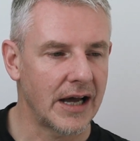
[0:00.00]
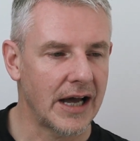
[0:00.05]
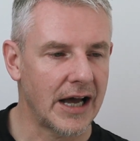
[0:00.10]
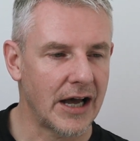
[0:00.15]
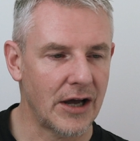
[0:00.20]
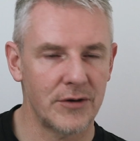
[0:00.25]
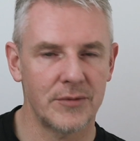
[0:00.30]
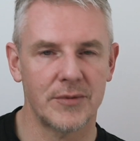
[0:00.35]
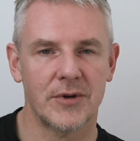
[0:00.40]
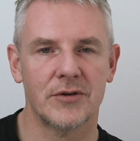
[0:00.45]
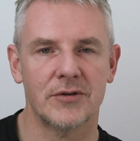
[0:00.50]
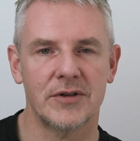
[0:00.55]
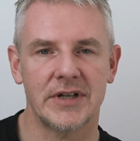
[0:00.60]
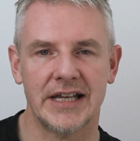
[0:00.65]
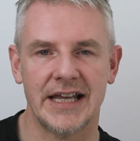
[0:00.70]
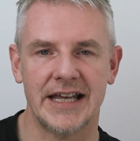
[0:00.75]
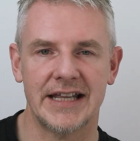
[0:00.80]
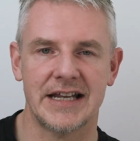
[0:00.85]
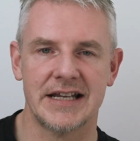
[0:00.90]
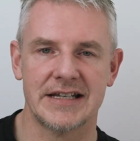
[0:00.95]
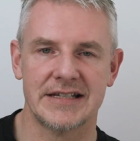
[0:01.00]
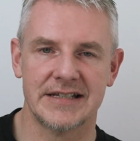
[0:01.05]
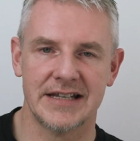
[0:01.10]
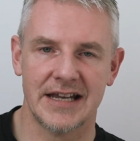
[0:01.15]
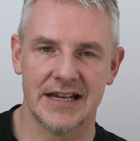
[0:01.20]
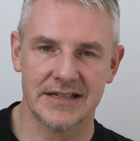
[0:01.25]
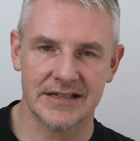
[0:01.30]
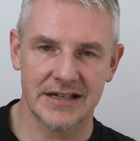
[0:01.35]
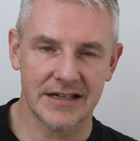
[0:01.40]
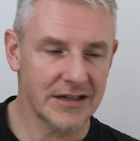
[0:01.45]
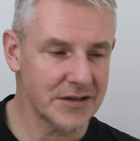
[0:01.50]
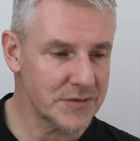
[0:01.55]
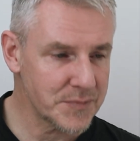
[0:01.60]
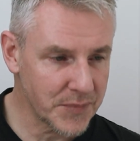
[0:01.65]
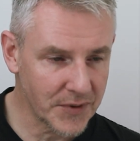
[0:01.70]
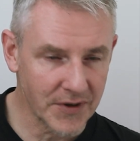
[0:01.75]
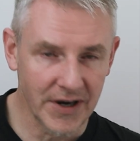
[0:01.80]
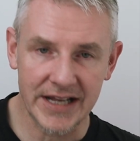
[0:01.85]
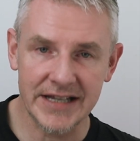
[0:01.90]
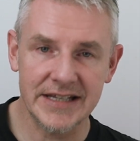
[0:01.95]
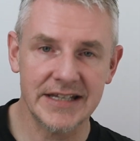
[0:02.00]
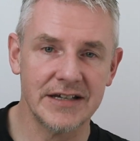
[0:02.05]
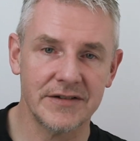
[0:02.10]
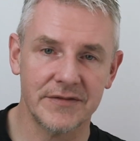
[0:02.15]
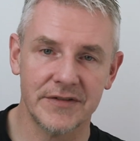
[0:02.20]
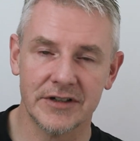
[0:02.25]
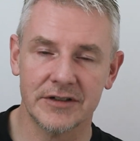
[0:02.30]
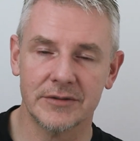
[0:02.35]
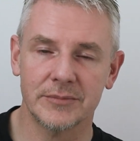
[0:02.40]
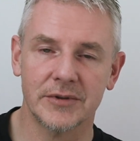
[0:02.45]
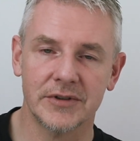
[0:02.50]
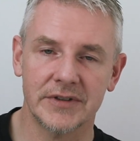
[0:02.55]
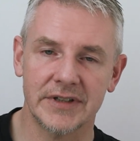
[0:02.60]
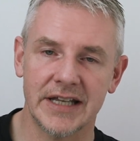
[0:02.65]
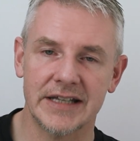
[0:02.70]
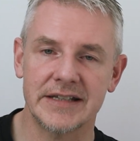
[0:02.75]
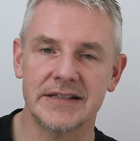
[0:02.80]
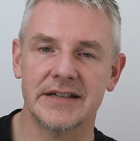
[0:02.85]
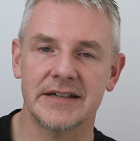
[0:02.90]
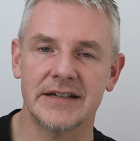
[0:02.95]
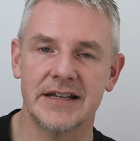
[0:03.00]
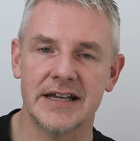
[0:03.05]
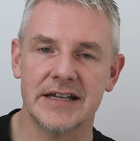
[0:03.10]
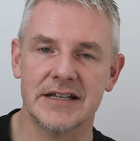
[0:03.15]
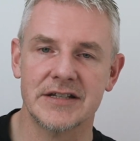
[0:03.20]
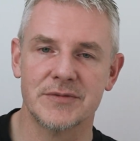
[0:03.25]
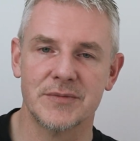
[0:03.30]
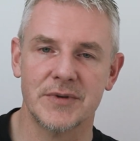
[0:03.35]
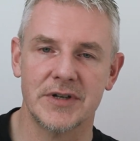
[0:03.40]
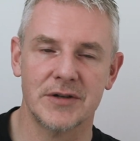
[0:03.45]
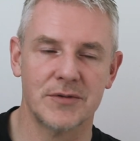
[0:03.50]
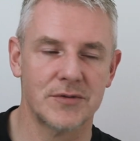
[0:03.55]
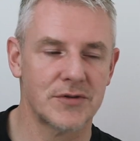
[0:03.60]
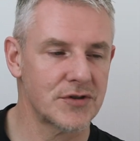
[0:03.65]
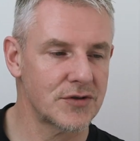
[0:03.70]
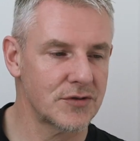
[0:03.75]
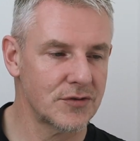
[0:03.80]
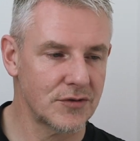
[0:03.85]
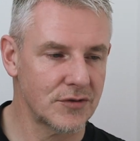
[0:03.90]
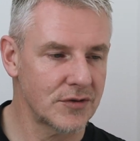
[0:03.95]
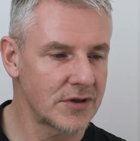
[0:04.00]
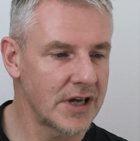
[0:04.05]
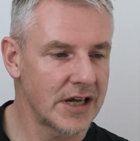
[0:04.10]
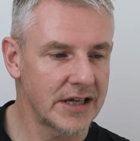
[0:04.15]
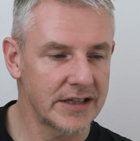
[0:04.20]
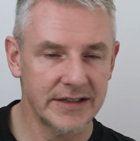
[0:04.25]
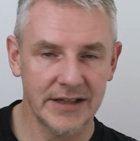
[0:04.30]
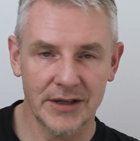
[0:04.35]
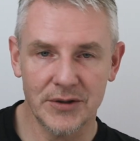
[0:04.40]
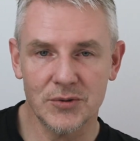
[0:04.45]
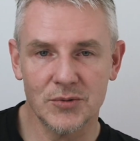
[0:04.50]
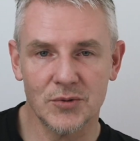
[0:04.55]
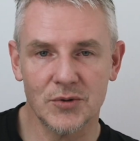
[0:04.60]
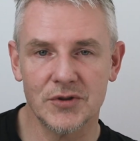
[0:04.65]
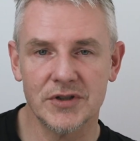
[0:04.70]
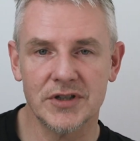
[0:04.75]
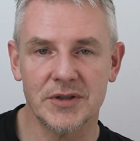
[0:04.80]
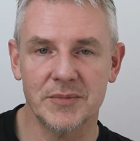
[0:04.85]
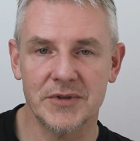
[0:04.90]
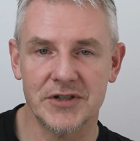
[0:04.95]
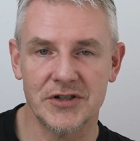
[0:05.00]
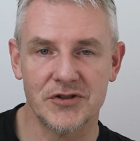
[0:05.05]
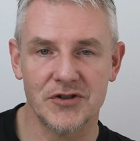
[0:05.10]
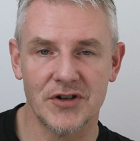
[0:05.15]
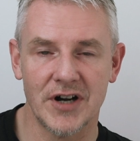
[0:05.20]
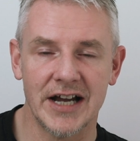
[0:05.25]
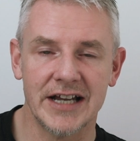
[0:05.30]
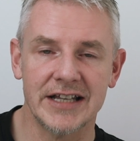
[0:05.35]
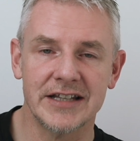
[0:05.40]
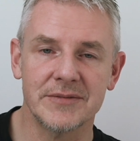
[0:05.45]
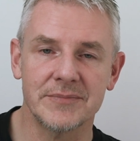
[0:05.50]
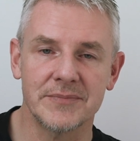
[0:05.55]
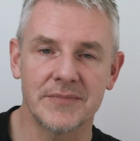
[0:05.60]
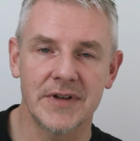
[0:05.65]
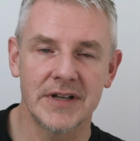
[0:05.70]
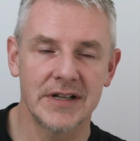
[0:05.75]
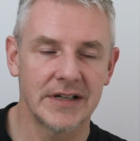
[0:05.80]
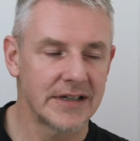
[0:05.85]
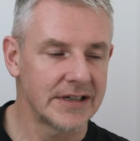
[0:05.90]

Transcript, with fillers: how am I going to get this texture? There's plenty available on the internet as well, so download them and try them.